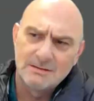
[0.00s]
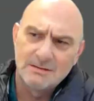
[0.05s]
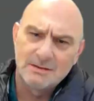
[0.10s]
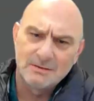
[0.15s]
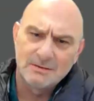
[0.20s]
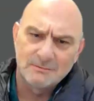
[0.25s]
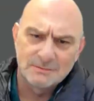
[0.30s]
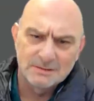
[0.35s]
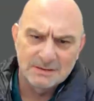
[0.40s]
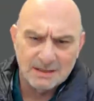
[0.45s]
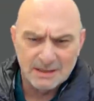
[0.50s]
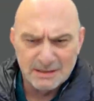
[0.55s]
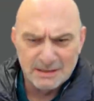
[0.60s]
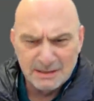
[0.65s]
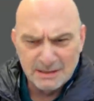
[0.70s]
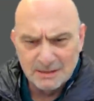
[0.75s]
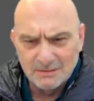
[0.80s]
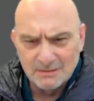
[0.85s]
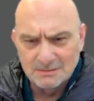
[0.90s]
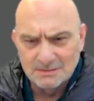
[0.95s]
a lot of
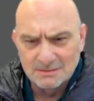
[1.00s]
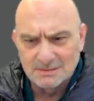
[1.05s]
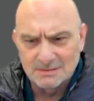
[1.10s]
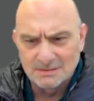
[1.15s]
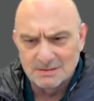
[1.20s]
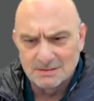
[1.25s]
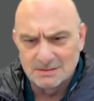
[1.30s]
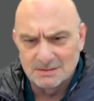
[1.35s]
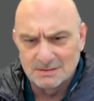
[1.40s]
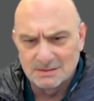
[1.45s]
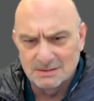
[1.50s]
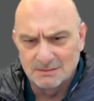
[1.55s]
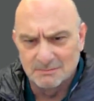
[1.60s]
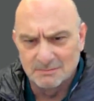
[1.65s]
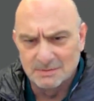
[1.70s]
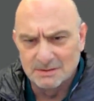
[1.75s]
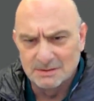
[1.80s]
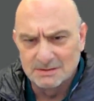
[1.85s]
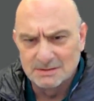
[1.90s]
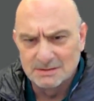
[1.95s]
training on such a
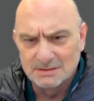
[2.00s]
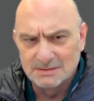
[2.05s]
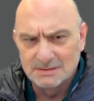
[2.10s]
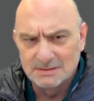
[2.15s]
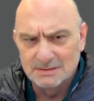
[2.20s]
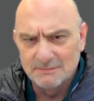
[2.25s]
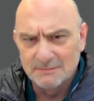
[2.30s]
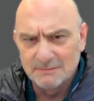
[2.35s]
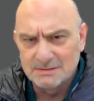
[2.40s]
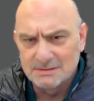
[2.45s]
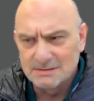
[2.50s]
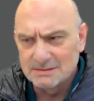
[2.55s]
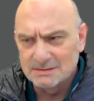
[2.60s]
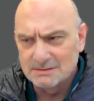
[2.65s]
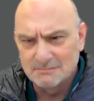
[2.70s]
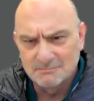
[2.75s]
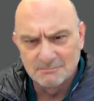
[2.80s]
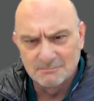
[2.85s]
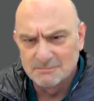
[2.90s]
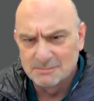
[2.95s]
ship. It's never
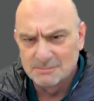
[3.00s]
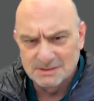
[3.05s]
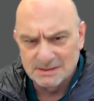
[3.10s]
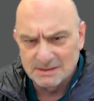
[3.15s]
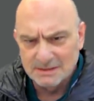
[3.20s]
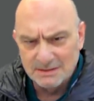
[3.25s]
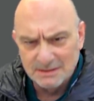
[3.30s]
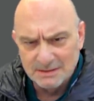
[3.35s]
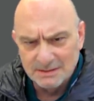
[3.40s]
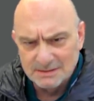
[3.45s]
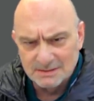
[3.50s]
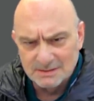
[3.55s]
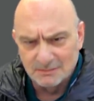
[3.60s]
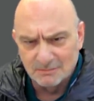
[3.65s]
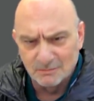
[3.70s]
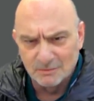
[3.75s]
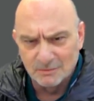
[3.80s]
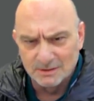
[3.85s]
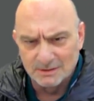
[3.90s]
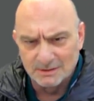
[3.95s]
just sailing
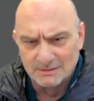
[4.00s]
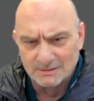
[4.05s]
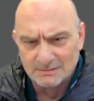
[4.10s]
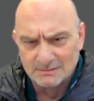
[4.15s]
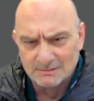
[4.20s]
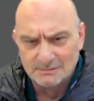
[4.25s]
somewhere.